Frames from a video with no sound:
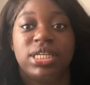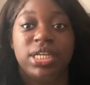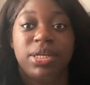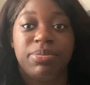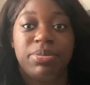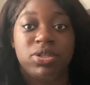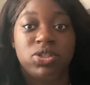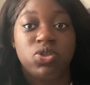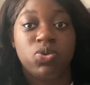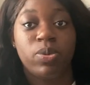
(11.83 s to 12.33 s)
gonna
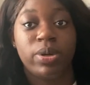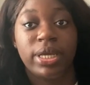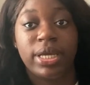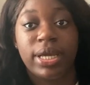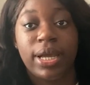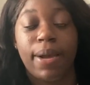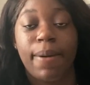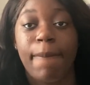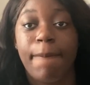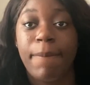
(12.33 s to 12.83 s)
be
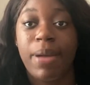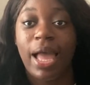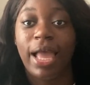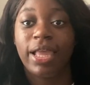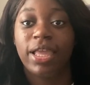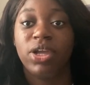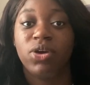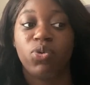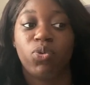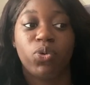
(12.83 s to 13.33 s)
doing
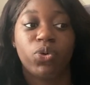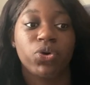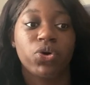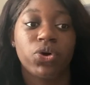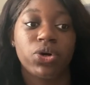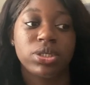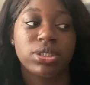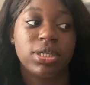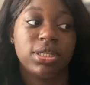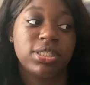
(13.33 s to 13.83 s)
packing
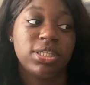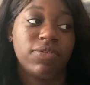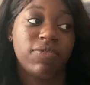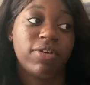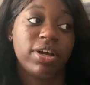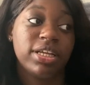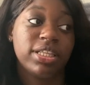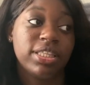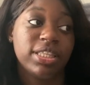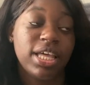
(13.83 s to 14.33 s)
orders and stuff
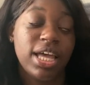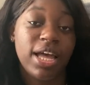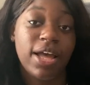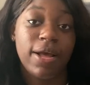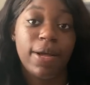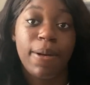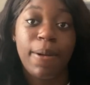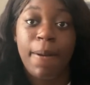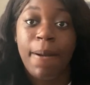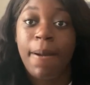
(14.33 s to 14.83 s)
like
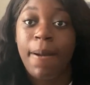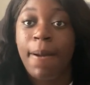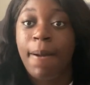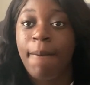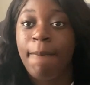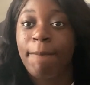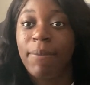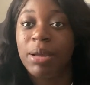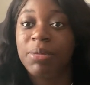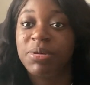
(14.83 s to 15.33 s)
that.
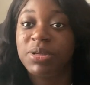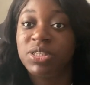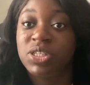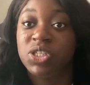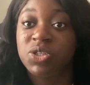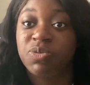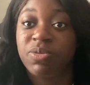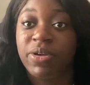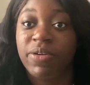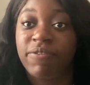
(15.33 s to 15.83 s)
My
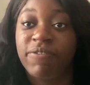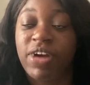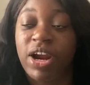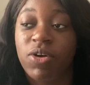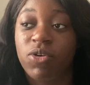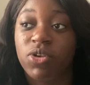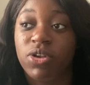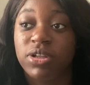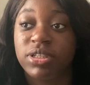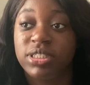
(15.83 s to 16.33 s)
business went
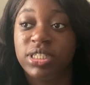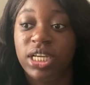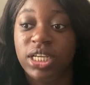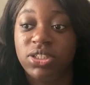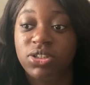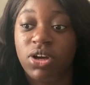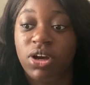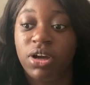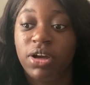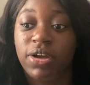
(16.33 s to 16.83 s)
viral on
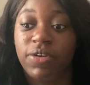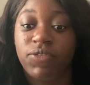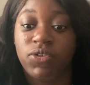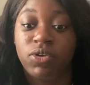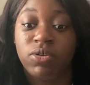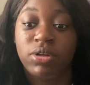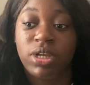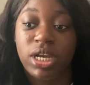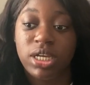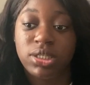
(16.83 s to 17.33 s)
TikTok a
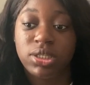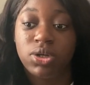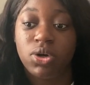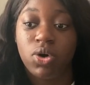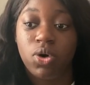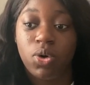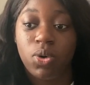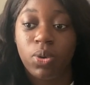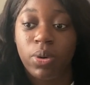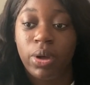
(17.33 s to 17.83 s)
few days
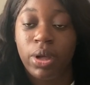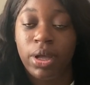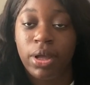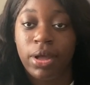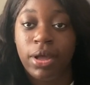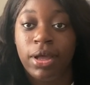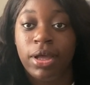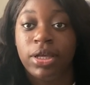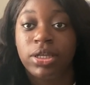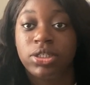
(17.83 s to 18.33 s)
ago,
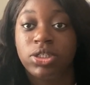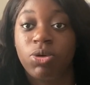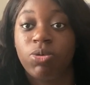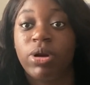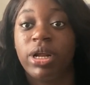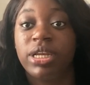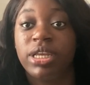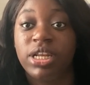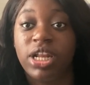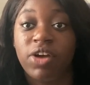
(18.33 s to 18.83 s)
so
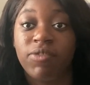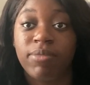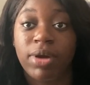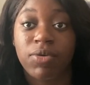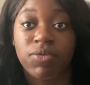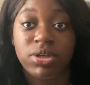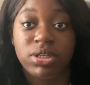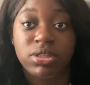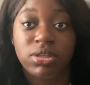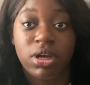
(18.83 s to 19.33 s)
when I did have my
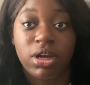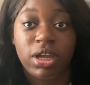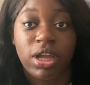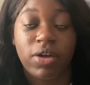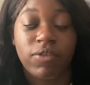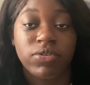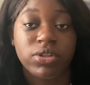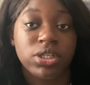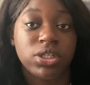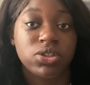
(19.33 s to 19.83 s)
restock,
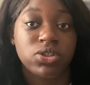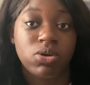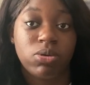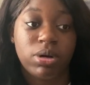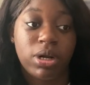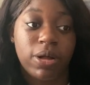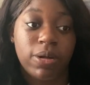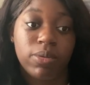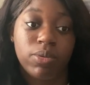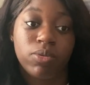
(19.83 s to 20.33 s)
everything sold
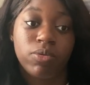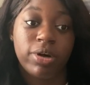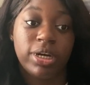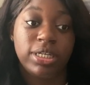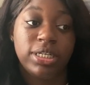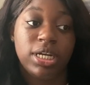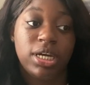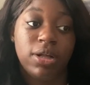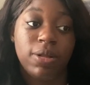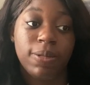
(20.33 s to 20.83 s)
out.
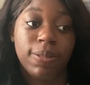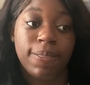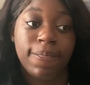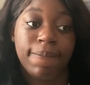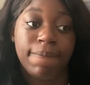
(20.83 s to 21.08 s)
Right now